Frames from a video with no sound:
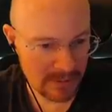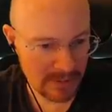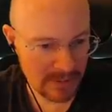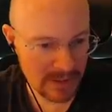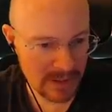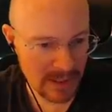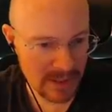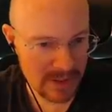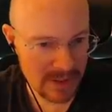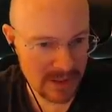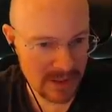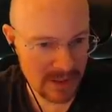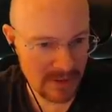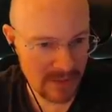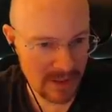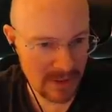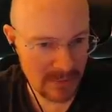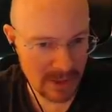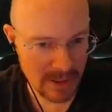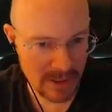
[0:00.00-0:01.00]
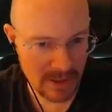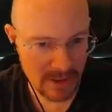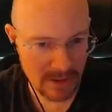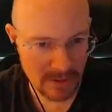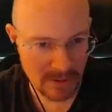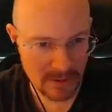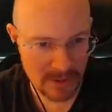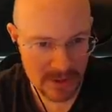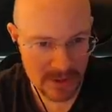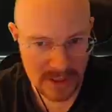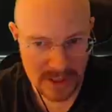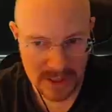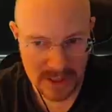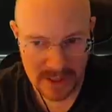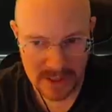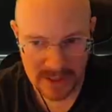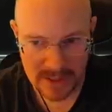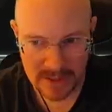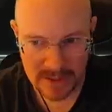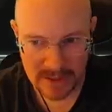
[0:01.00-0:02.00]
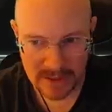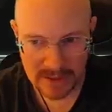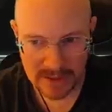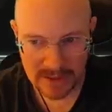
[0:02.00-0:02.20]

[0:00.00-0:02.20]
Wouldn't that just give them a kill or an assist?